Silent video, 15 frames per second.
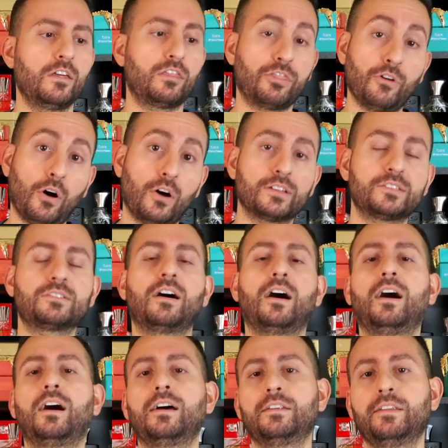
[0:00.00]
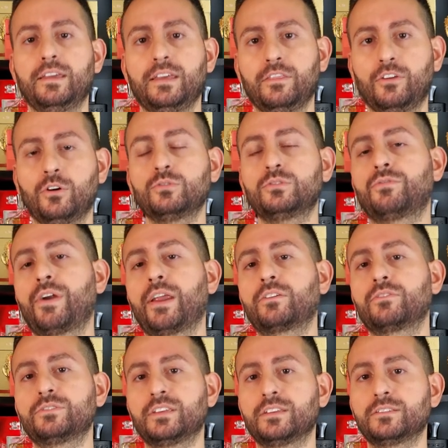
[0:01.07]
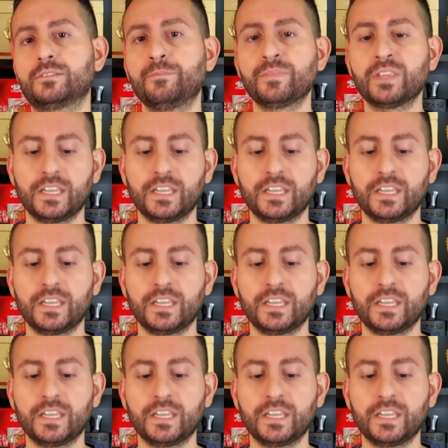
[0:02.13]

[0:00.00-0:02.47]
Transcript: thoughts on those fragrances.